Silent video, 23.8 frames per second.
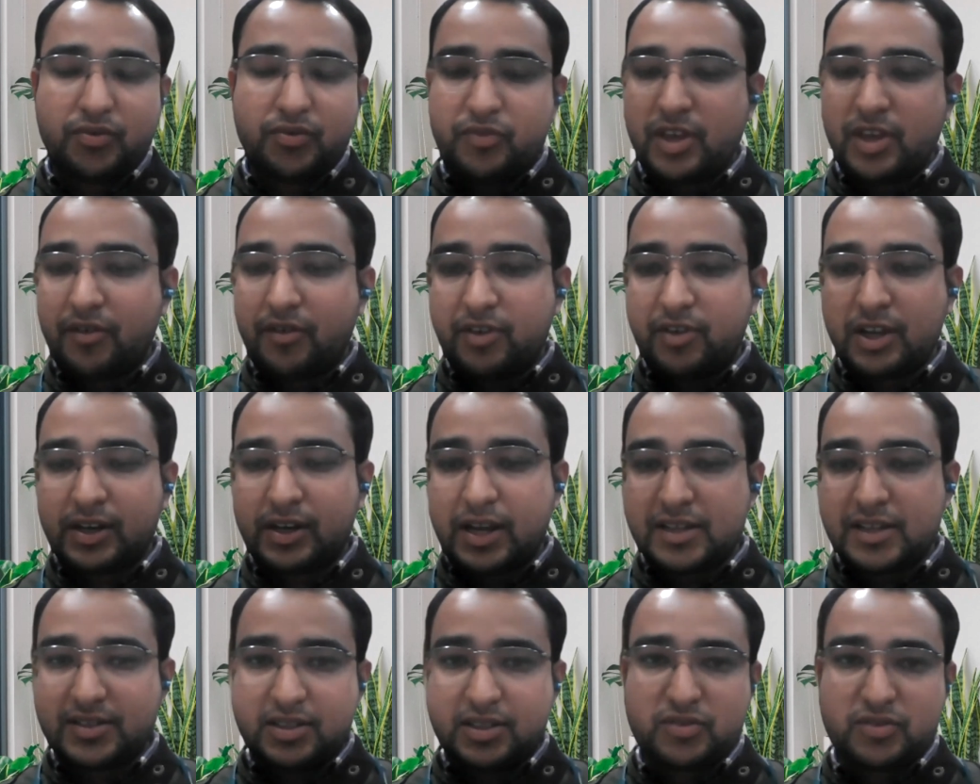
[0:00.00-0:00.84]
So we're
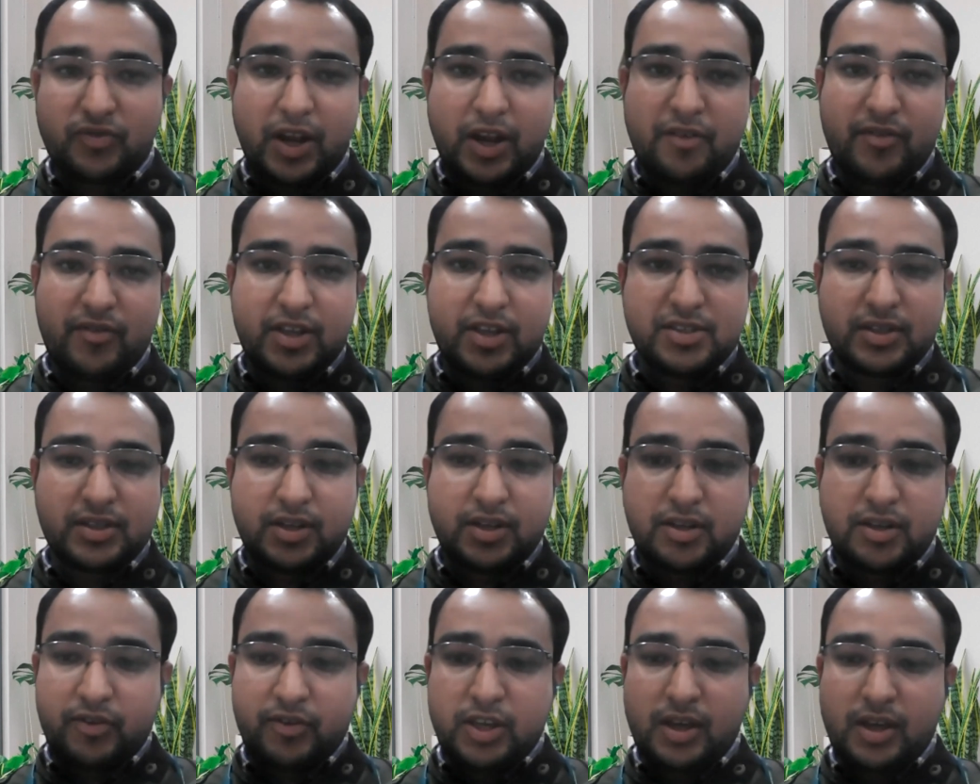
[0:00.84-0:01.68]
having classes days
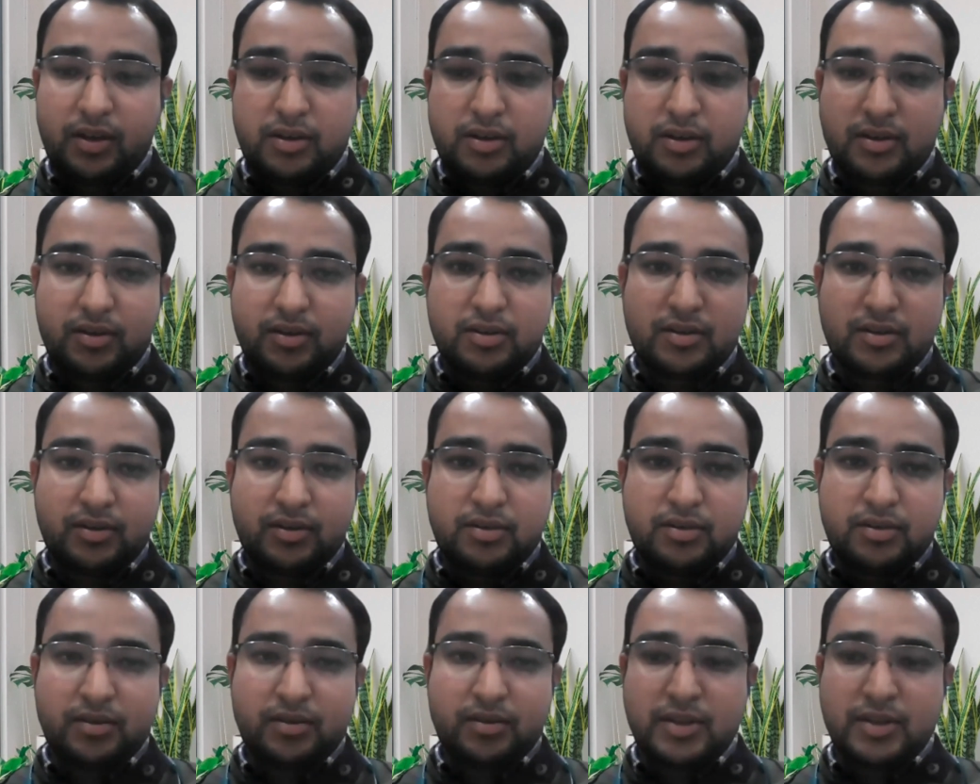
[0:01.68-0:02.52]
in a week.
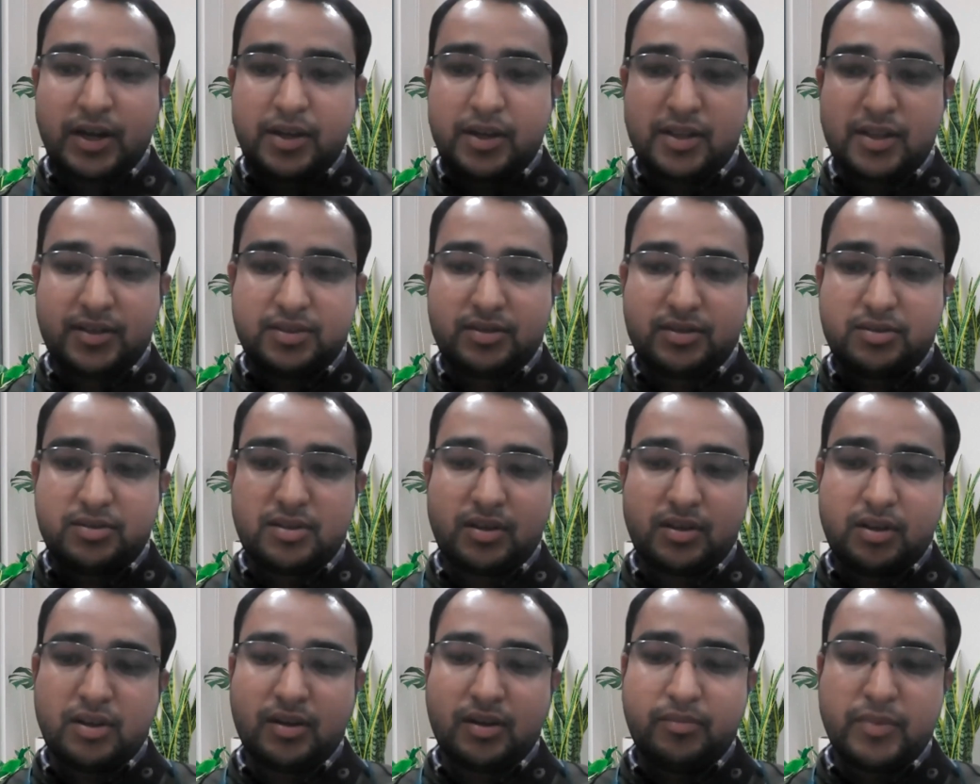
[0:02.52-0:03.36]
That
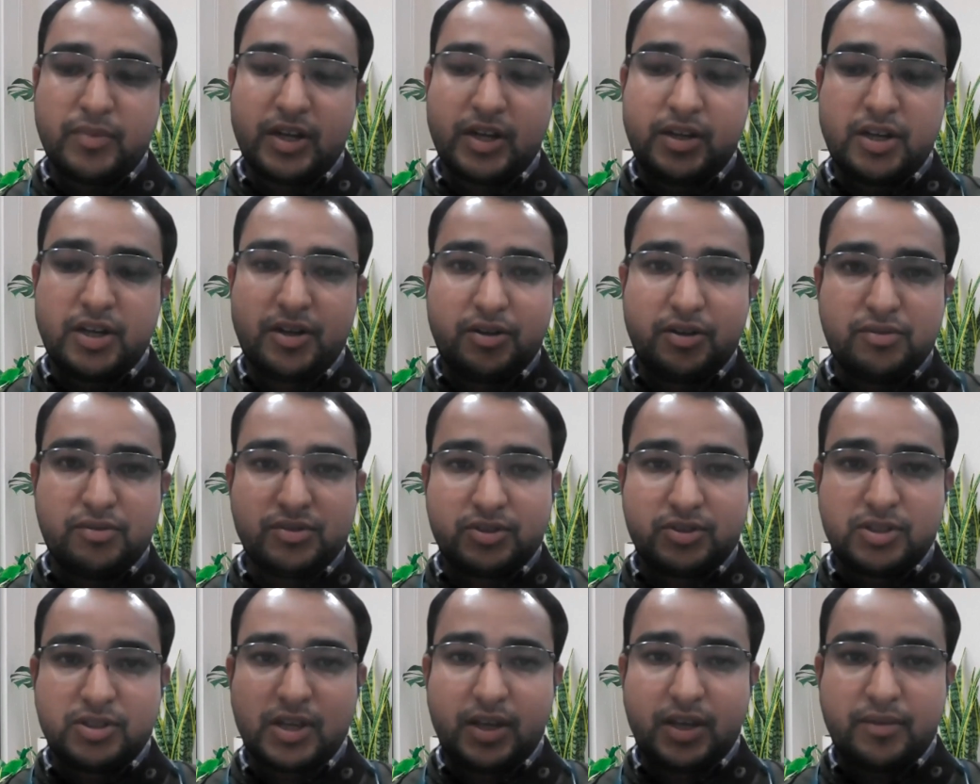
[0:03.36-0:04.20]
is Monday,
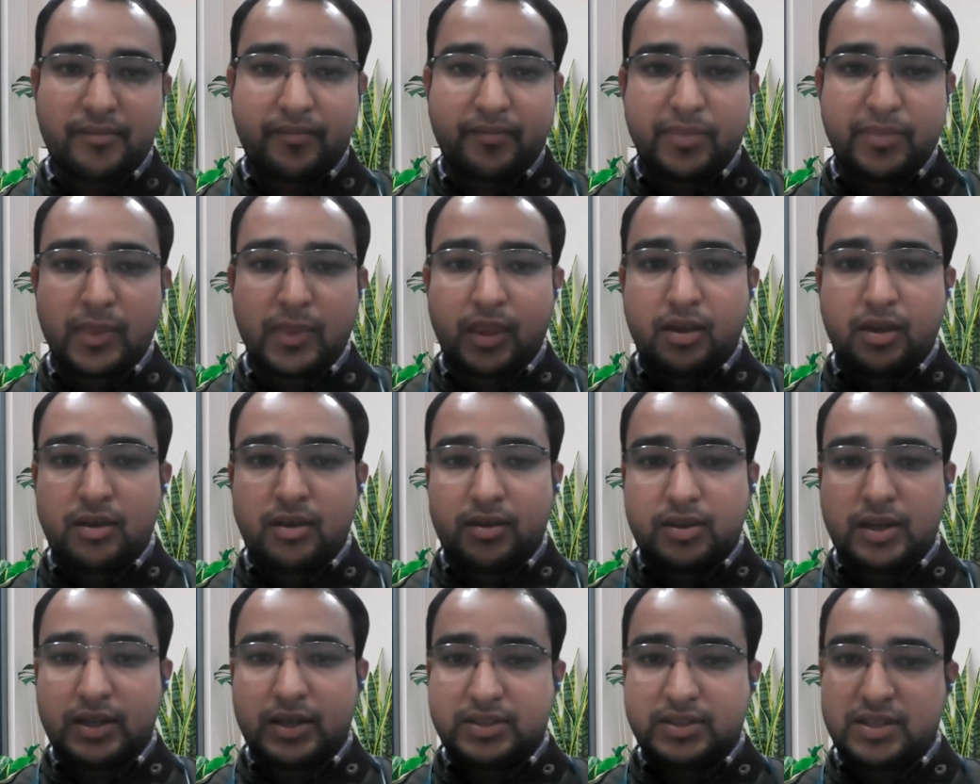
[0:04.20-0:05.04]
Tuesday,
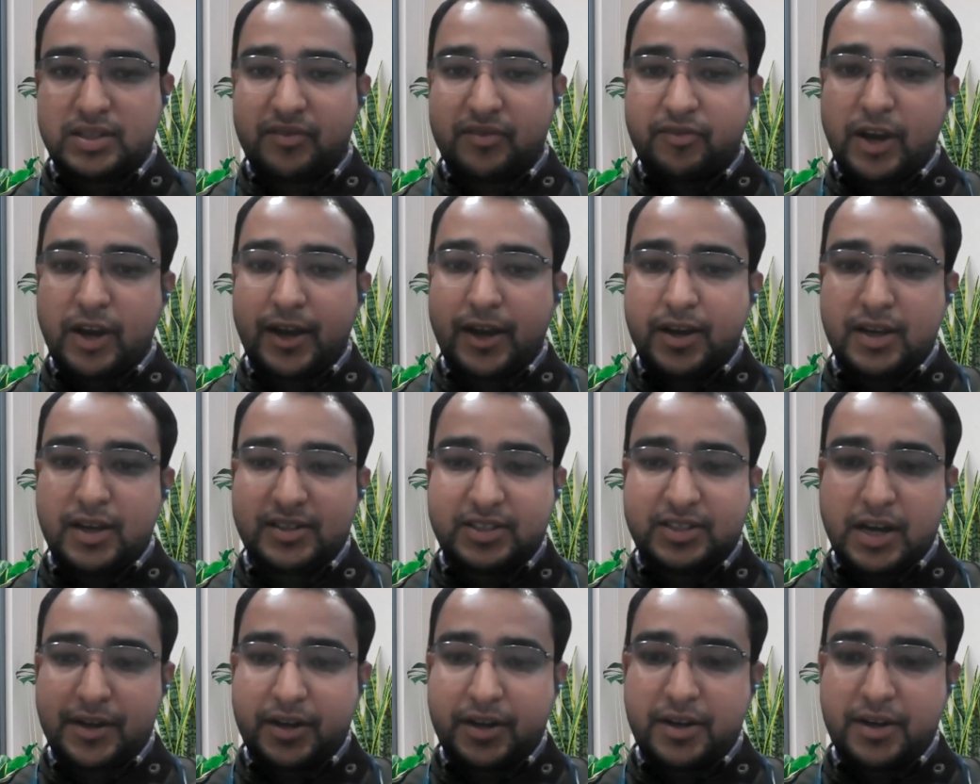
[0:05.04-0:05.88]
Thursday, Friday,
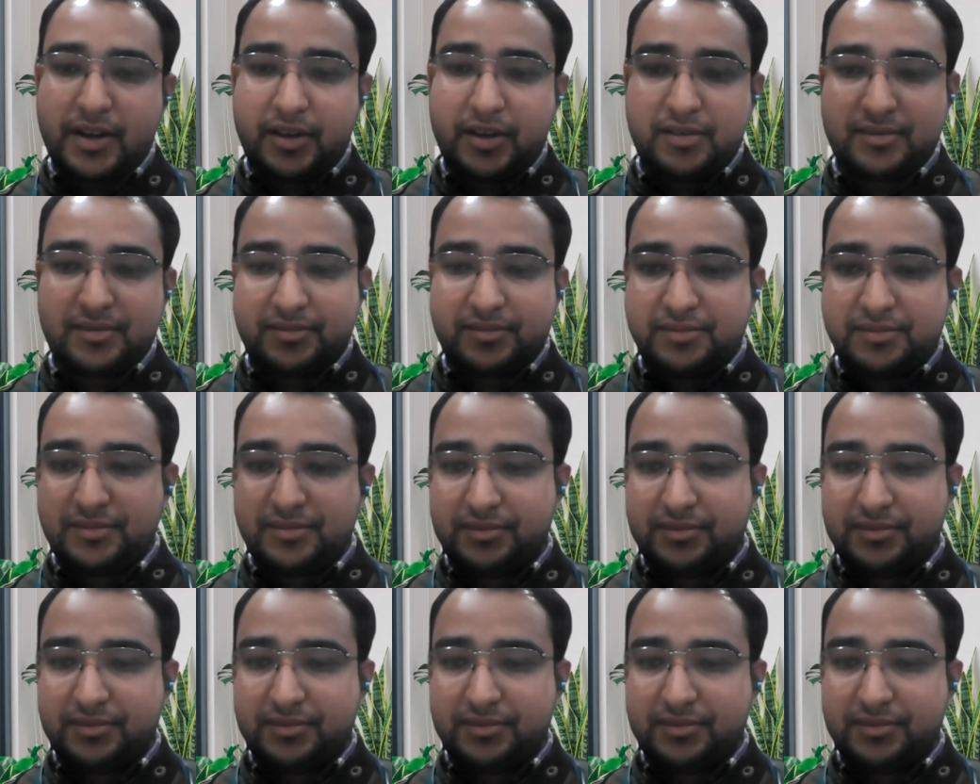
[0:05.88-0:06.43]
and Saturday.